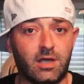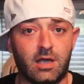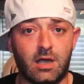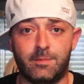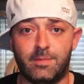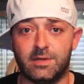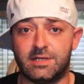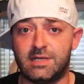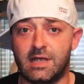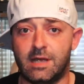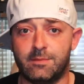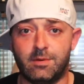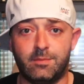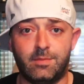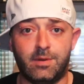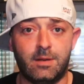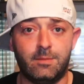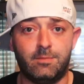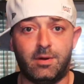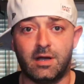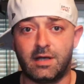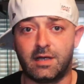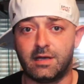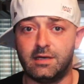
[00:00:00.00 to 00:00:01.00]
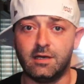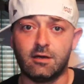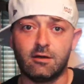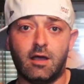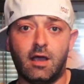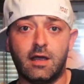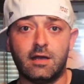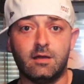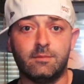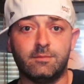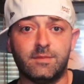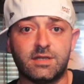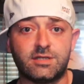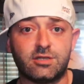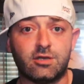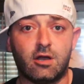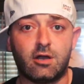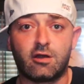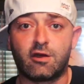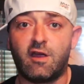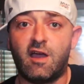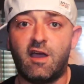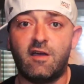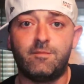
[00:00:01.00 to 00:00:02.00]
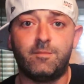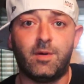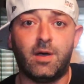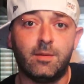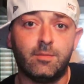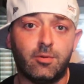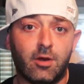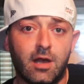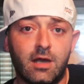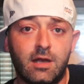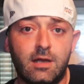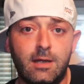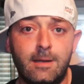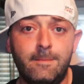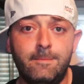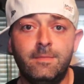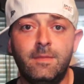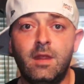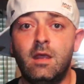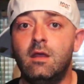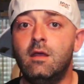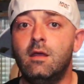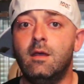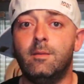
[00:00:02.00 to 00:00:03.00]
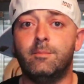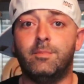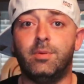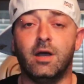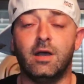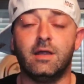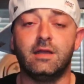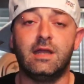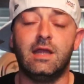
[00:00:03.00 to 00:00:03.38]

up a Tampa Bay Buccaneer item that's autographed by Brady, but